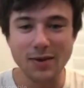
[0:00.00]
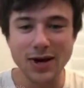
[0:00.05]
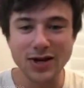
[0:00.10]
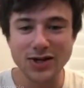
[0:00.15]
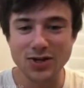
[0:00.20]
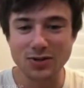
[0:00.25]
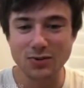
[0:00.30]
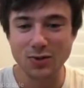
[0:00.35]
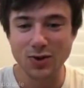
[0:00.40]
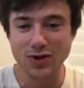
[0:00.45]

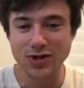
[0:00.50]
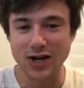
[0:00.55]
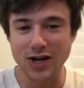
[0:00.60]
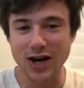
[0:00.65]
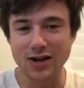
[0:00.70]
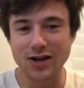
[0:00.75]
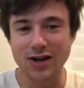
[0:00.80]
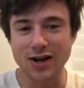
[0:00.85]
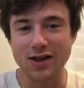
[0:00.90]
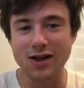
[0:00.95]
I'm actually more
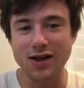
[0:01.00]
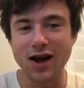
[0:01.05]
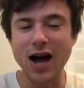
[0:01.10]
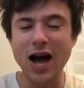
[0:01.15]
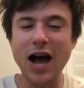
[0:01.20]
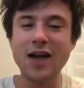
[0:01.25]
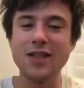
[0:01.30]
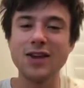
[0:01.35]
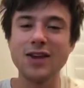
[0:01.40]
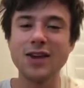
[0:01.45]
tired than I
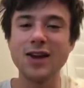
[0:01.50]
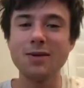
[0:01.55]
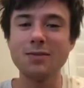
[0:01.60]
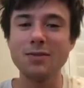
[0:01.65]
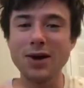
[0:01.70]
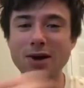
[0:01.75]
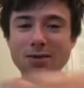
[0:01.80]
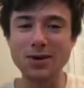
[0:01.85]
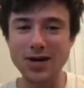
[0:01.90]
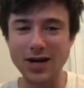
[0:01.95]
thought. I think
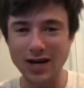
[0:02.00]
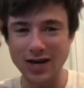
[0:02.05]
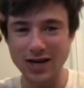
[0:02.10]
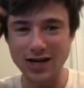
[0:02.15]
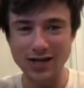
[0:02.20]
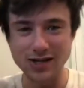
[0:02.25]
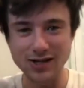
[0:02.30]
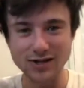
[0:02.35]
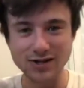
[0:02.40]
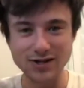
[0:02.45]
I may be
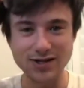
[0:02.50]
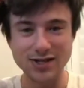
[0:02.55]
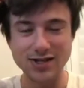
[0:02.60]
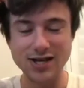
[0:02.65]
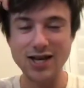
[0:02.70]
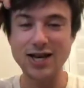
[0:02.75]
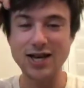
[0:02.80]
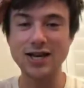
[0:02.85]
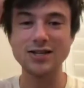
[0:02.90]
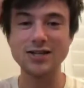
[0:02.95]
getting a little
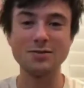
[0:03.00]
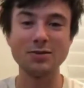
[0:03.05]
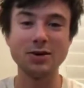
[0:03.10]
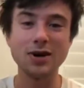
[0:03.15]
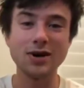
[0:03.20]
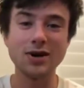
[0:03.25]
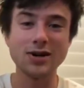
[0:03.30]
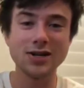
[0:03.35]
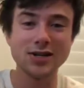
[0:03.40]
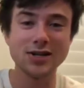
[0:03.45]
sick, to
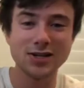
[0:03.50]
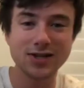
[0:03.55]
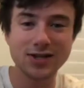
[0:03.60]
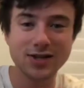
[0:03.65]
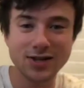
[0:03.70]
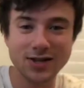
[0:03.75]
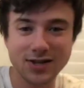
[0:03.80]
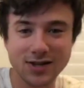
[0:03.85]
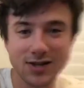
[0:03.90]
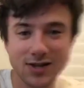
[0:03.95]
be
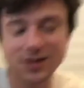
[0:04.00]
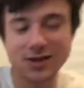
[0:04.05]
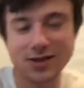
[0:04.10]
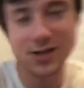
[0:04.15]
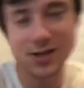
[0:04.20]
honest.